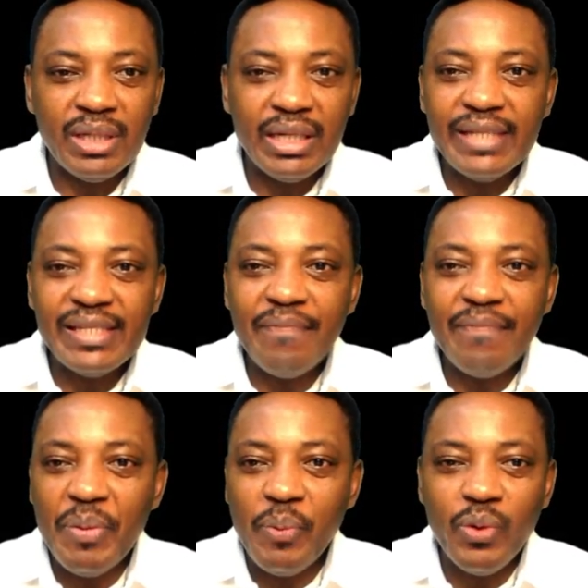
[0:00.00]
the same
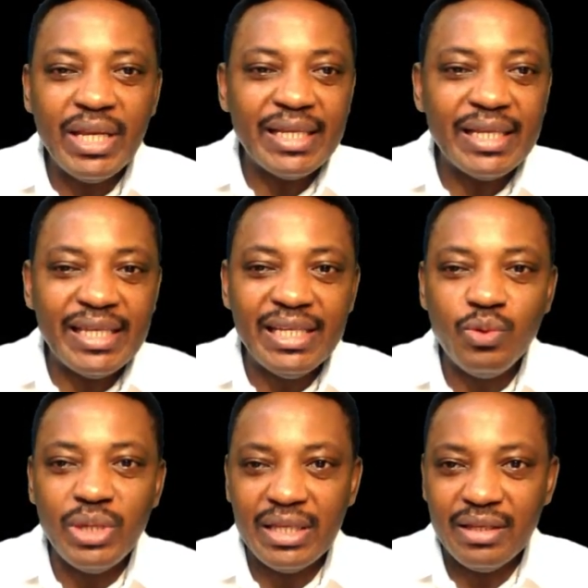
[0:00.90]
people where they kill
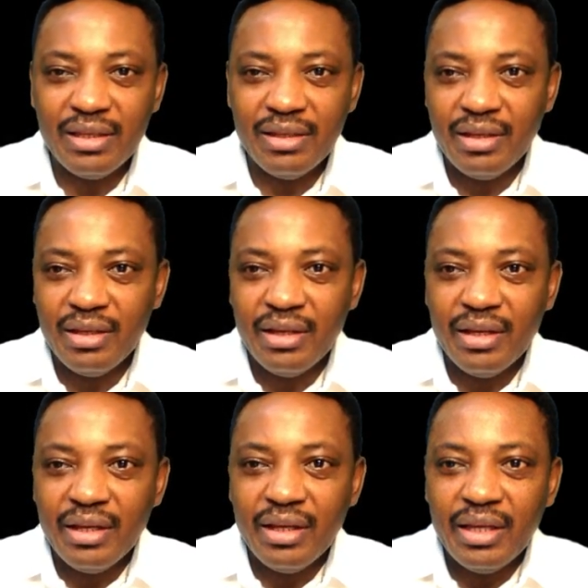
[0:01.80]
we?
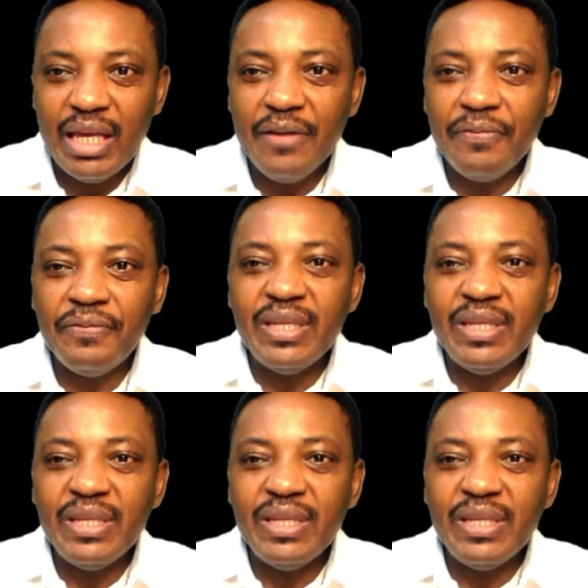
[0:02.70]
If